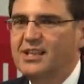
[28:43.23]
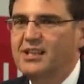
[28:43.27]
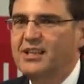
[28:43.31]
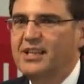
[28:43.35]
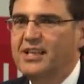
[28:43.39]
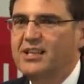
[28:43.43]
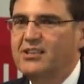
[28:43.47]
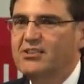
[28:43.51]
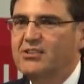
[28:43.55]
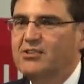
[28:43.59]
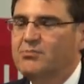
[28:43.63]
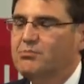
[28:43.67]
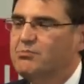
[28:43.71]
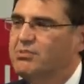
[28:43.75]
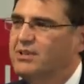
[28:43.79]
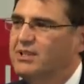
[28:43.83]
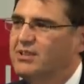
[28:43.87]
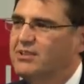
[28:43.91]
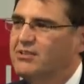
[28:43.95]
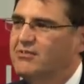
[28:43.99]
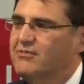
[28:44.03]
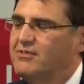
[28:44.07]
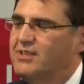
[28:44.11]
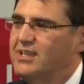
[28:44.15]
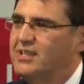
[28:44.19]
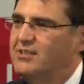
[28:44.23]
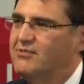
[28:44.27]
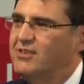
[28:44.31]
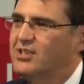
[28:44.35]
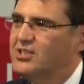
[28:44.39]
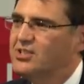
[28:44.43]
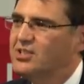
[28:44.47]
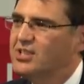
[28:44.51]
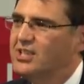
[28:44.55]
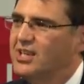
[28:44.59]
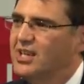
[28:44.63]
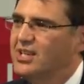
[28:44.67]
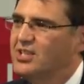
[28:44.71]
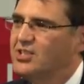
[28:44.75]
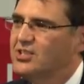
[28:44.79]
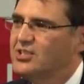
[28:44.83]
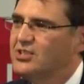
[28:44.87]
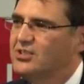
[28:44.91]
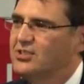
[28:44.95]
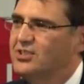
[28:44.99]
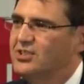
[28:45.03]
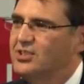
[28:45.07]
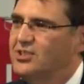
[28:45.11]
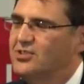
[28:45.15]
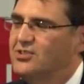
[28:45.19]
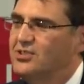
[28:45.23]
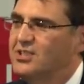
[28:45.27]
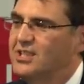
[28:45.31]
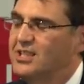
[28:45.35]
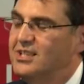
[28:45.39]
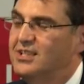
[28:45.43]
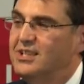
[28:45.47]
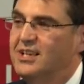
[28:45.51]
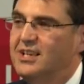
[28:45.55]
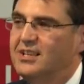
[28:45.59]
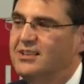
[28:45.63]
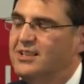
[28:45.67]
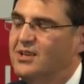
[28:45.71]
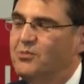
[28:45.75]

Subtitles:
length and breadth of the investigation that you did?